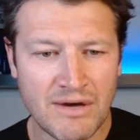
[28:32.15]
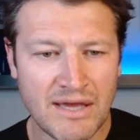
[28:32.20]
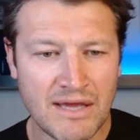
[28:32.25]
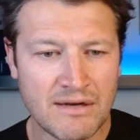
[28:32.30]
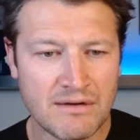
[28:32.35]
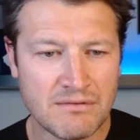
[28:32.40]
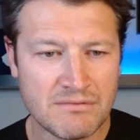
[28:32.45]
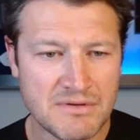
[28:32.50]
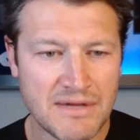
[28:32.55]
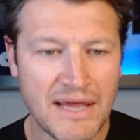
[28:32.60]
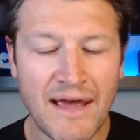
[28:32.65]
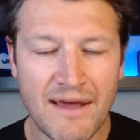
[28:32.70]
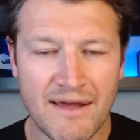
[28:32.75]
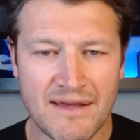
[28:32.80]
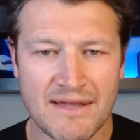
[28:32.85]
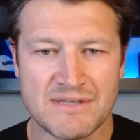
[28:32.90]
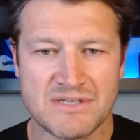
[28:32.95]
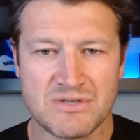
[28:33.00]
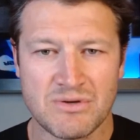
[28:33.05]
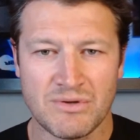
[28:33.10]
And
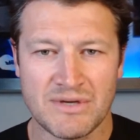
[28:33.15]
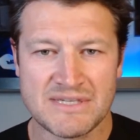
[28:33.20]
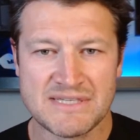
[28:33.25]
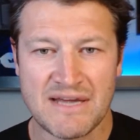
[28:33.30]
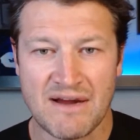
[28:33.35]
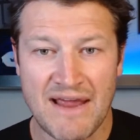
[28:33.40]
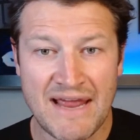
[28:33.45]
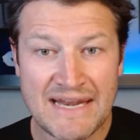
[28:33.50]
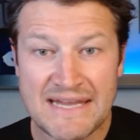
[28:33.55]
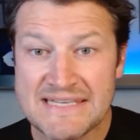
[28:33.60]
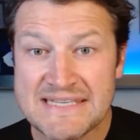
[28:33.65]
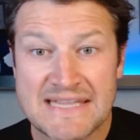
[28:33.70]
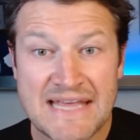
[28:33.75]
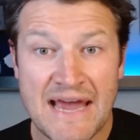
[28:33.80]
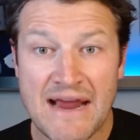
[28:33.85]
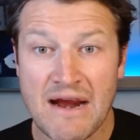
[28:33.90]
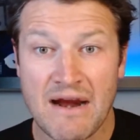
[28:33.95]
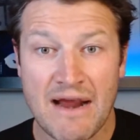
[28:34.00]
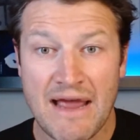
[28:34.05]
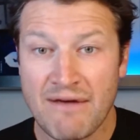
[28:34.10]
Stoli's there, and he's
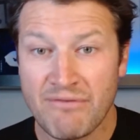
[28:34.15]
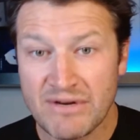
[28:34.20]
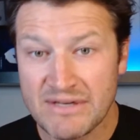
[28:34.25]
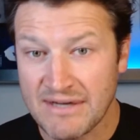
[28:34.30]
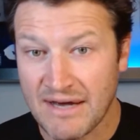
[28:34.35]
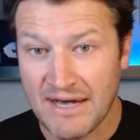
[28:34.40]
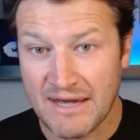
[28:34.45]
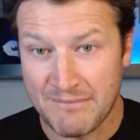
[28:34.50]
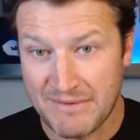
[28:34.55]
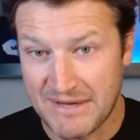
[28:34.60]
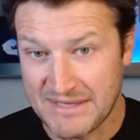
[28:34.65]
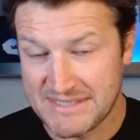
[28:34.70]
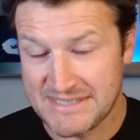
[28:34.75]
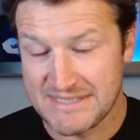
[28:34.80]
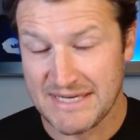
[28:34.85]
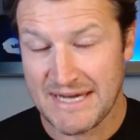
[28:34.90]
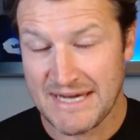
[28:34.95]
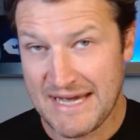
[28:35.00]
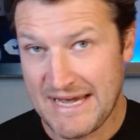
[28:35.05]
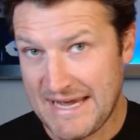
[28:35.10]
there every time. It's
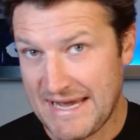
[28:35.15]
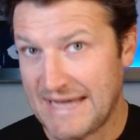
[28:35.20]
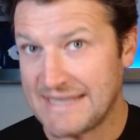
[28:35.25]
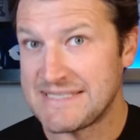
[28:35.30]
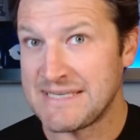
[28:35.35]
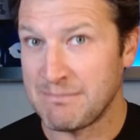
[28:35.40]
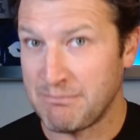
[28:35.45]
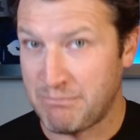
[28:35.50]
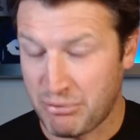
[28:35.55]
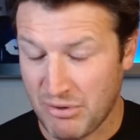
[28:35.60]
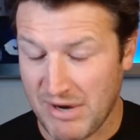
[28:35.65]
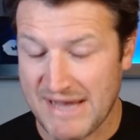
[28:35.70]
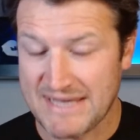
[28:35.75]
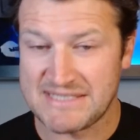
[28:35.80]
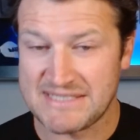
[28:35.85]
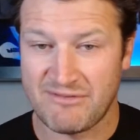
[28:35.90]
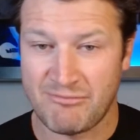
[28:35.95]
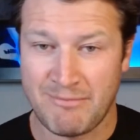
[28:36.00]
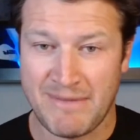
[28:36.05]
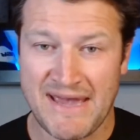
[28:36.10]

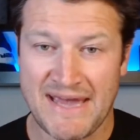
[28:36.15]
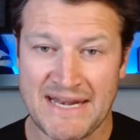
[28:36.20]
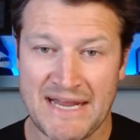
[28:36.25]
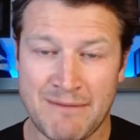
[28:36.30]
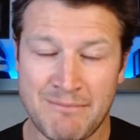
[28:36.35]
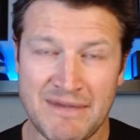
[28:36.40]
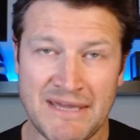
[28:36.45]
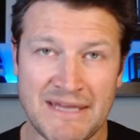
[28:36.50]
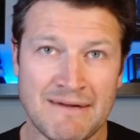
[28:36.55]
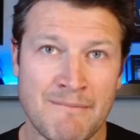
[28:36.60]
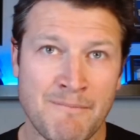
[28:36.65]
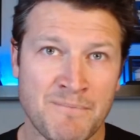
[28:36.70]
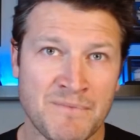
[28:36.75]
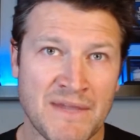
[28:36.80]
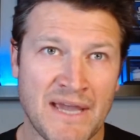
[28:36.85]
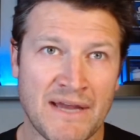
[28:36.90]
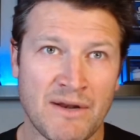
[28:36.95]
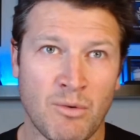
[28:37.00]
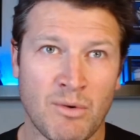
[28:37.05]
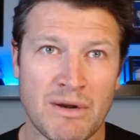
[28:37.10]
impressive, man. I
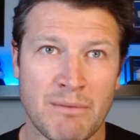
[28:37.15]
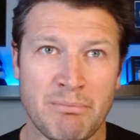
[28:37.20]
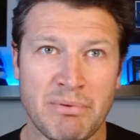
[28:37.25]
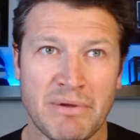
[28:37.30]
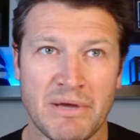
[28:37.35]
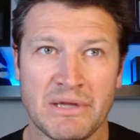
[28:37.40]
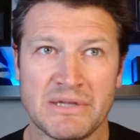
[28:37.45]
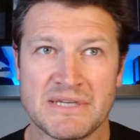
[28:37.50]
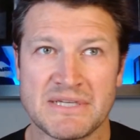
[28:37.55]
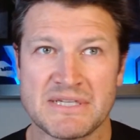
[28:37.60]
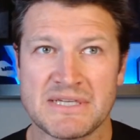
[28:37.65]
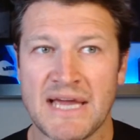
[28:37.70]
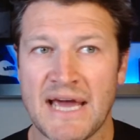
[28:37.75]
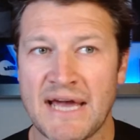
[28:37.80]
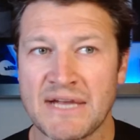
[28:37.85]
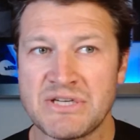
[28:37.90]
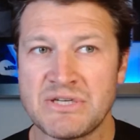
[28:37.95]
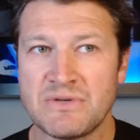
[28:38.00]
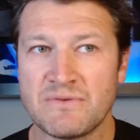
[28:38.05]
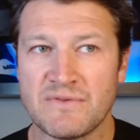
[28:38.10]
don't want to build a
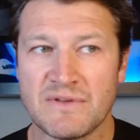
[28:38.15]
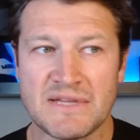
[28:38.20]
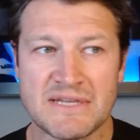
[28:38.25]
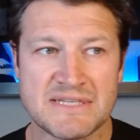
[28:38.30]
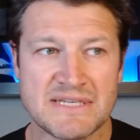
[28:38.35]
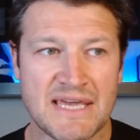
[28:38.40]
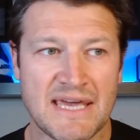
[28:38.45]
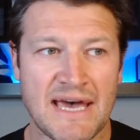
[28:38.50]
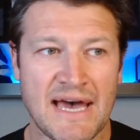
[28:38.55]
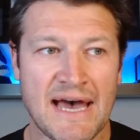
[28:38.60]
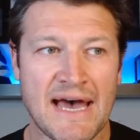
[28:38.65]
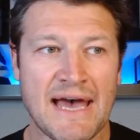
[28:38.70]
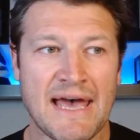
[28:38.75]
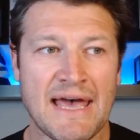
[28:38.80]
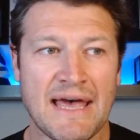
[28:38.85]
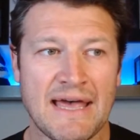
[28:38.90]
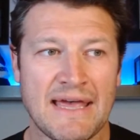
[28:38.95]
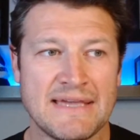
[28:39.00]
statue for this guy.